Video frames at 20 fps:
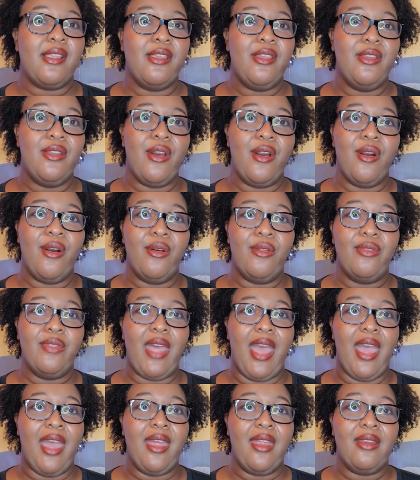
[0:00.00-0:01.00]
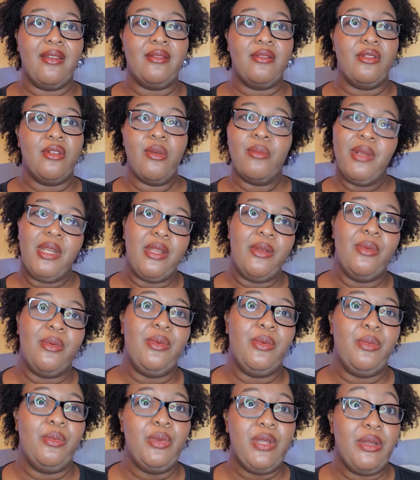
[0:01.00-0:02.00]
you know, that normally
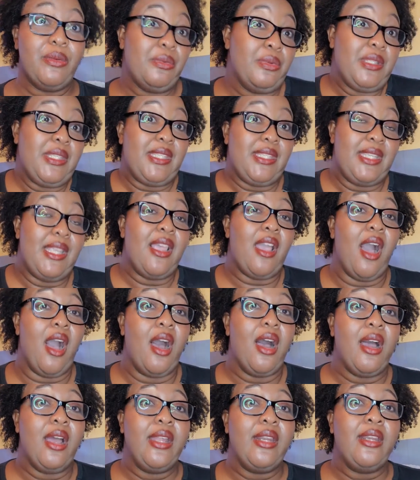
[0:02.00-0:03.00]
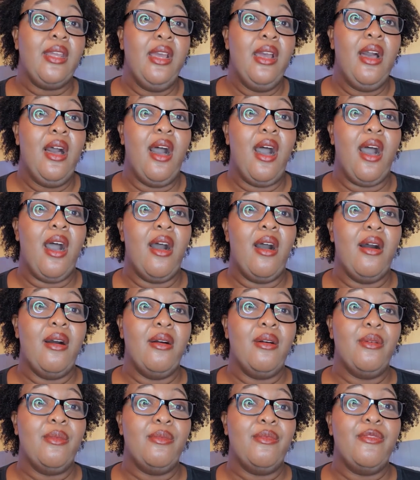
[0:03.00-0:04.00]
we would see on
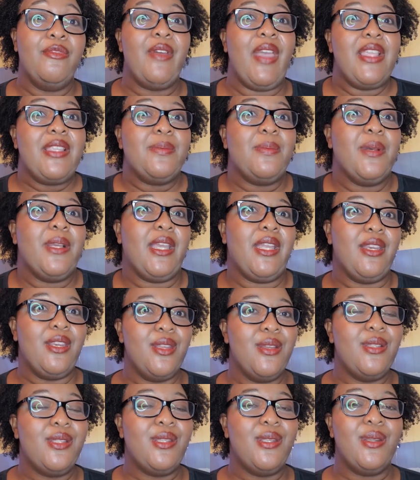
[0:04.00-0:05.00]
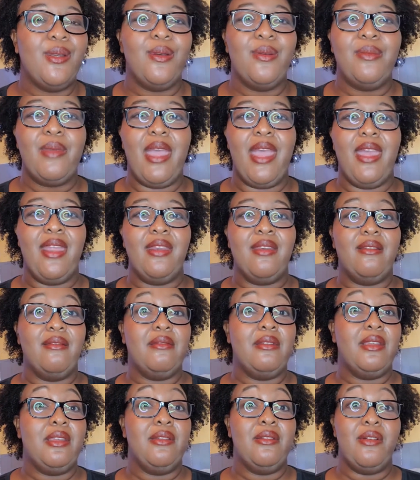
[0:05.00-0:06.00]
Facebook and YouTube,
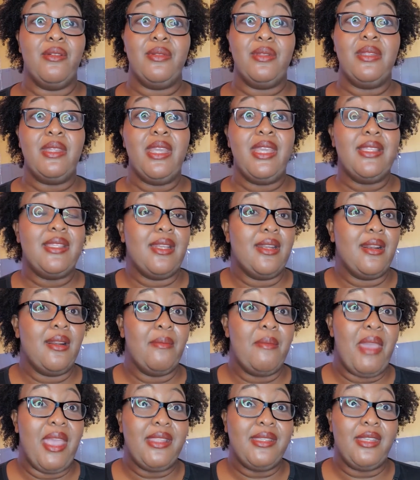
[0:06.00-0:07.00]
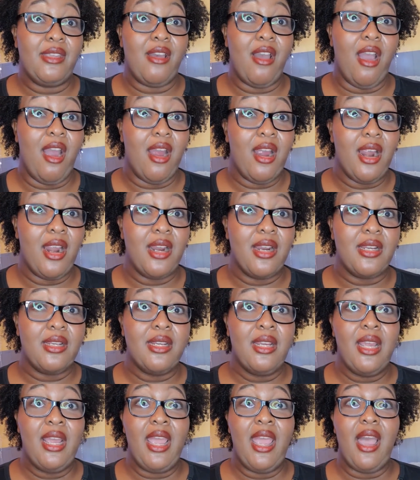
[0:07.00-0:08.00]
and you know, he did an amazing art.
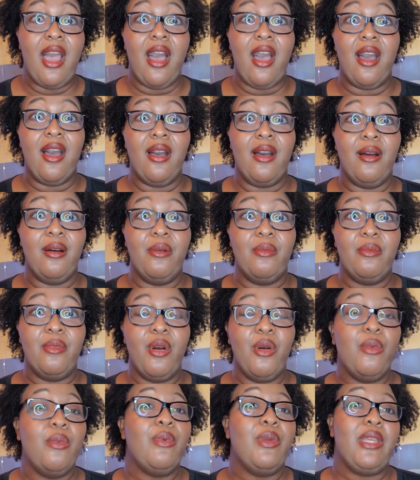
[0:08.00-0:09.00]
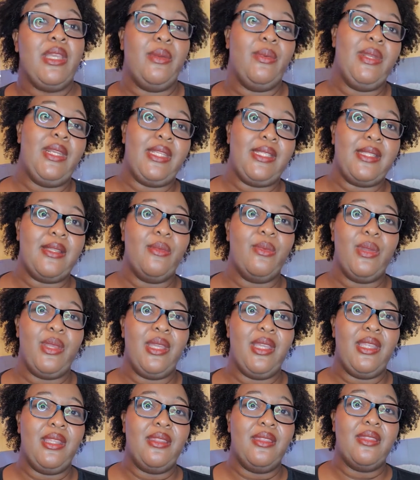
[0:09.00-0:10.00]
We
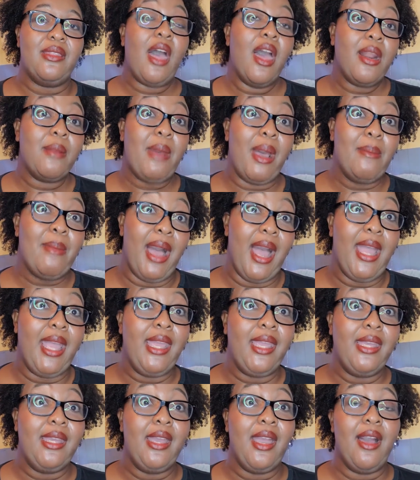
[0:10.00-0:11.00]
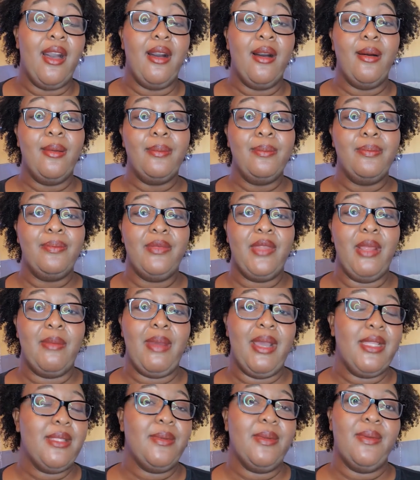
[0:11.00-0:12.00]
thought about buying. My
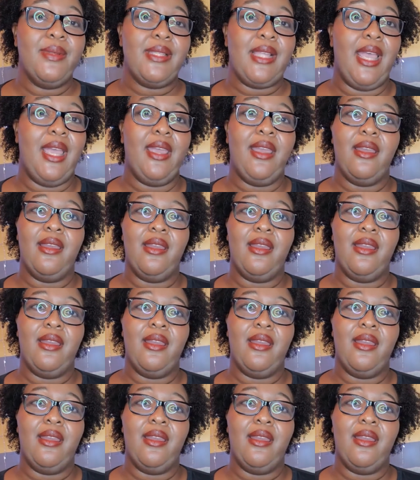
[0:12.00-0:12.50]
husband was like,